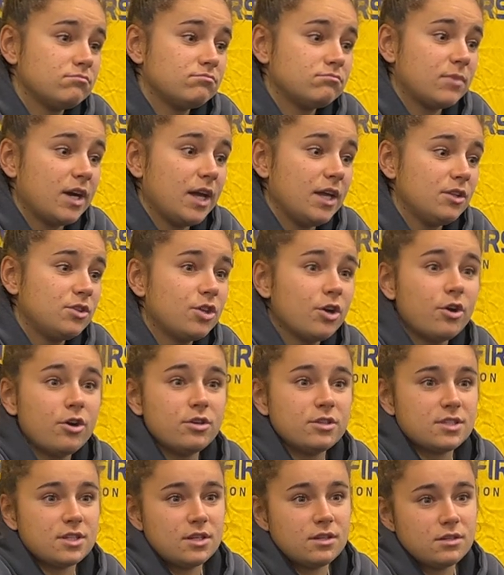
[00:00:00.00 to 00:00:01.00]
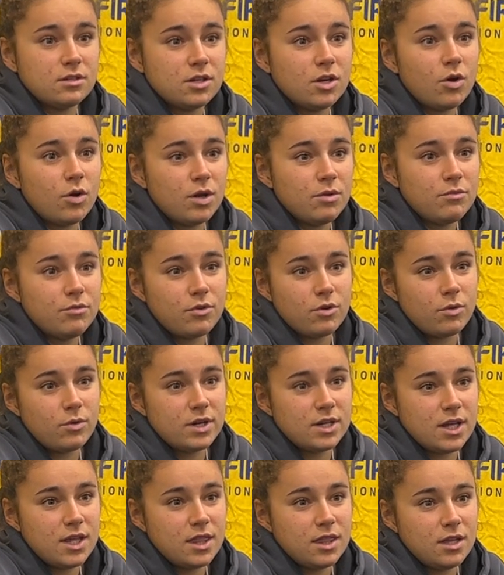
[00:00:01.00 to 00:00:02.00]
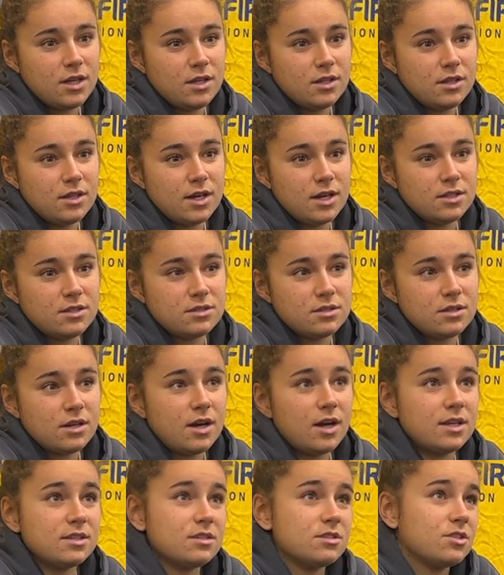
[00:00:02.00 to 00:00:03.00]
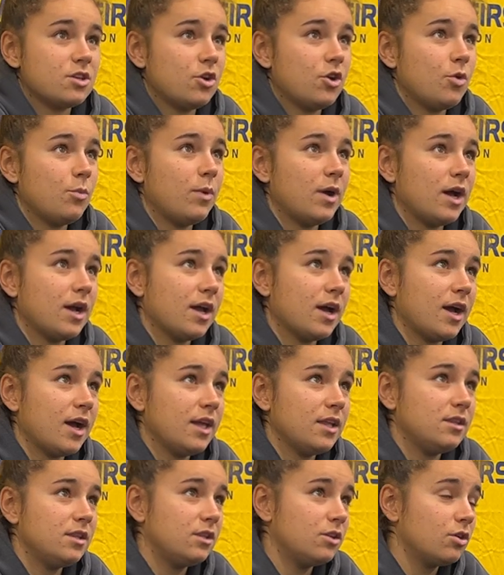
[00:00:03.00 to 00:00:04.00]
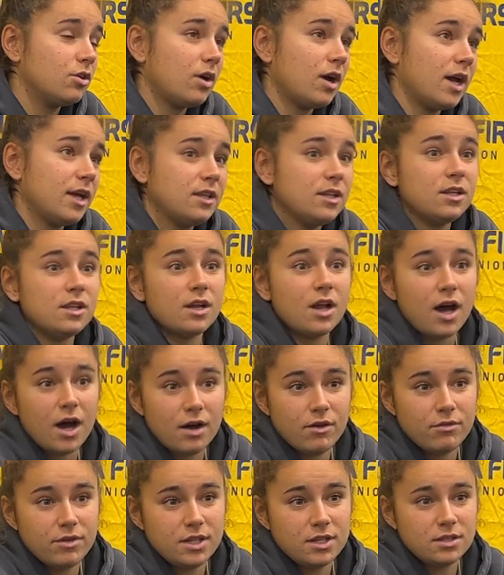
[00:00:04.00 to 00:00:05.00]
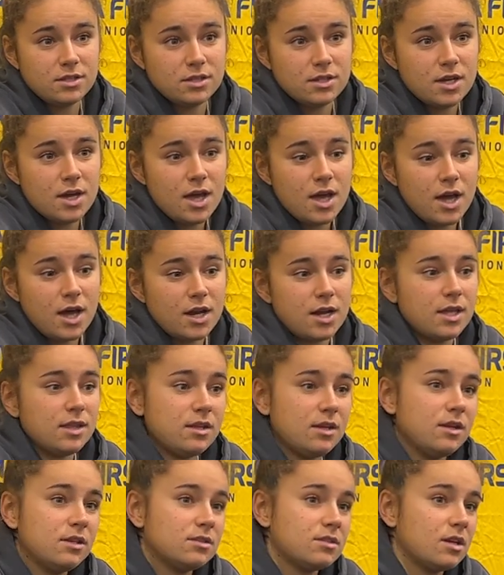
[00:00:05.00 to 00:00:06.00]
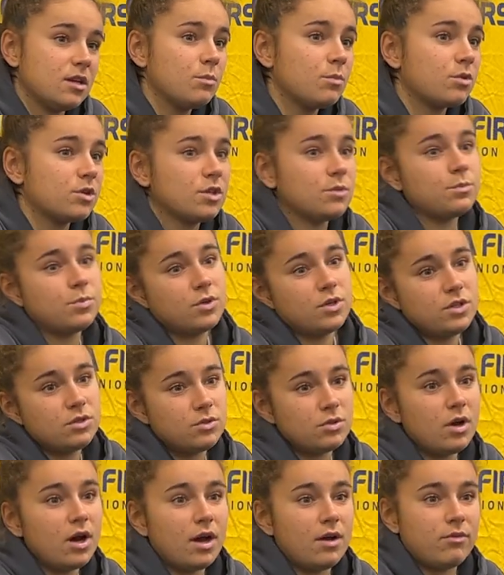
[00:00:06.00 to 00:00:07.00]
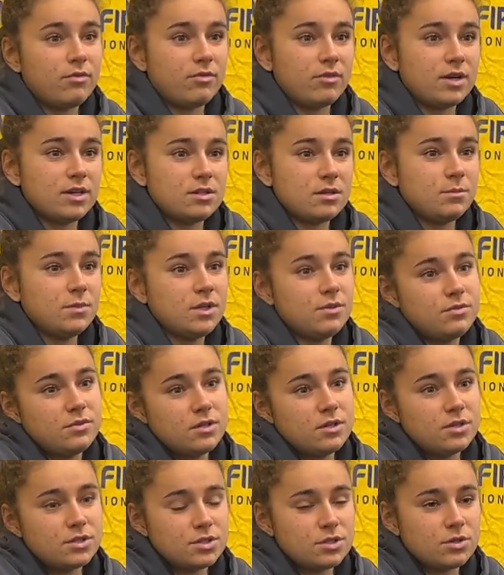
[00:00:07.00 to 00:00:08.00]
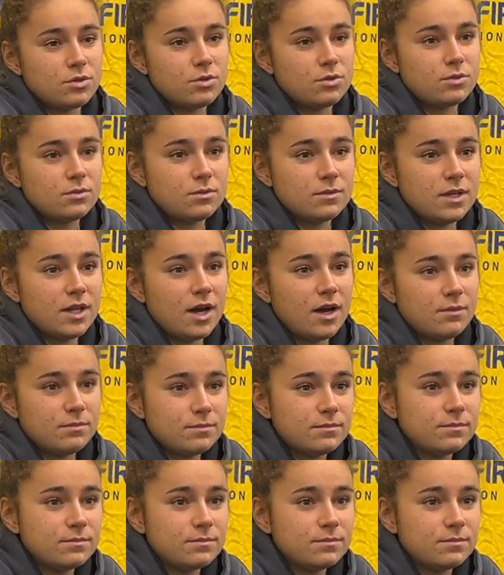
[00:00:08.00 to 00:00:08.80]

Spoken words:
my turns and going forward, I think that as a center back I didn't have it, and I think it's an important point to have as a midfielder, so yeah.